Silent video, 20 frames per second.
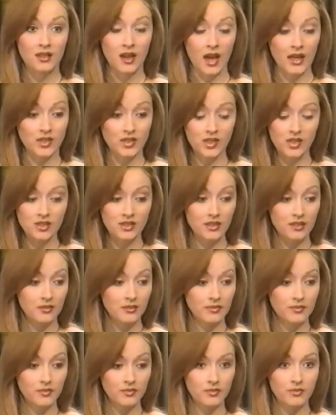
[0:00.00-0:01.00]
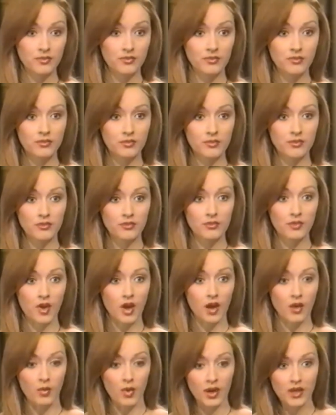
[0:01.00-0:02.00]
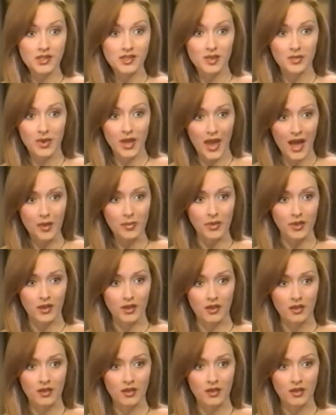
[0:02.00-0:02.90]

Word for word: I just... I want us to be happy.